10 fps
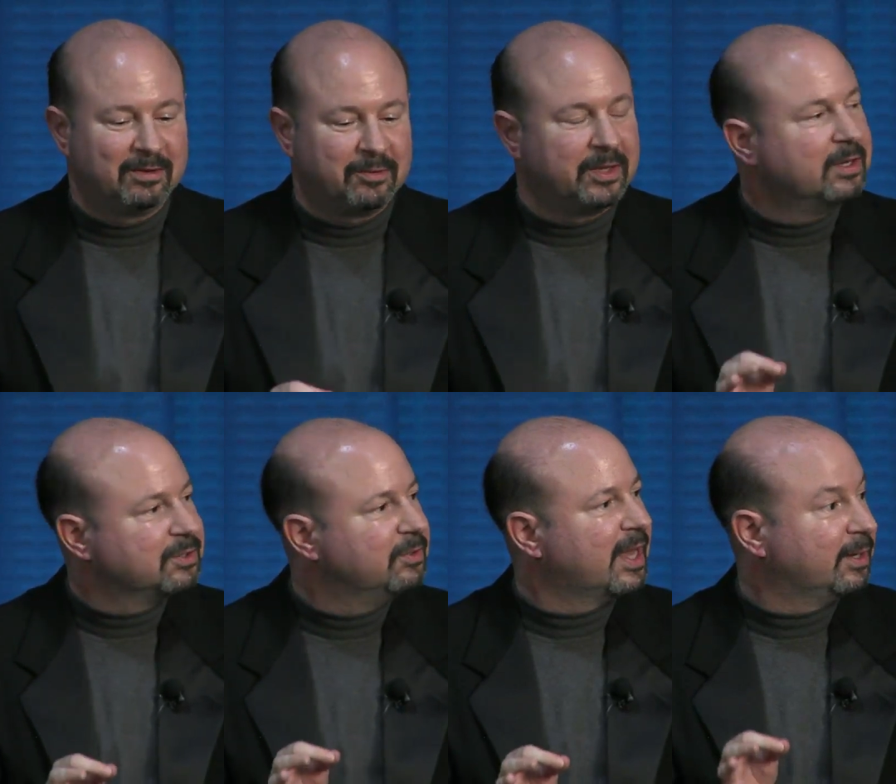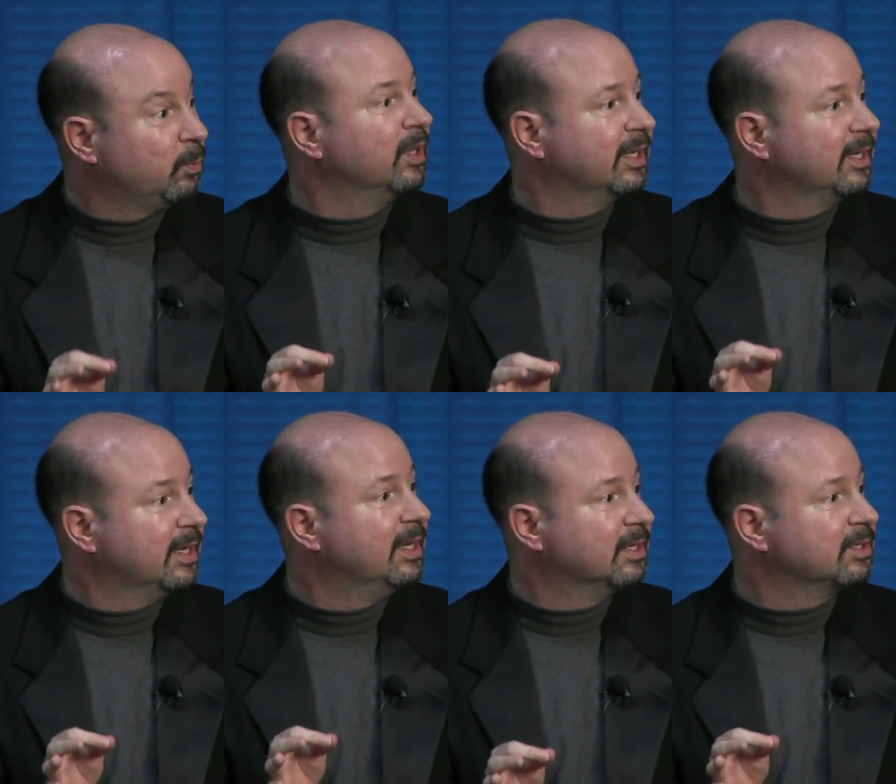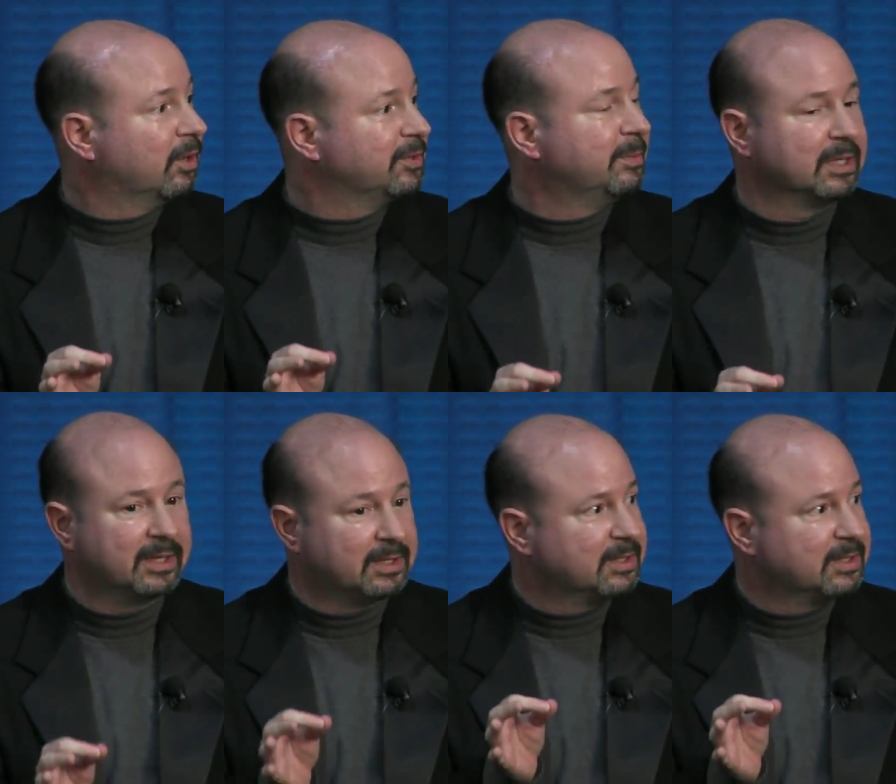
for the issue that it really is ultimately.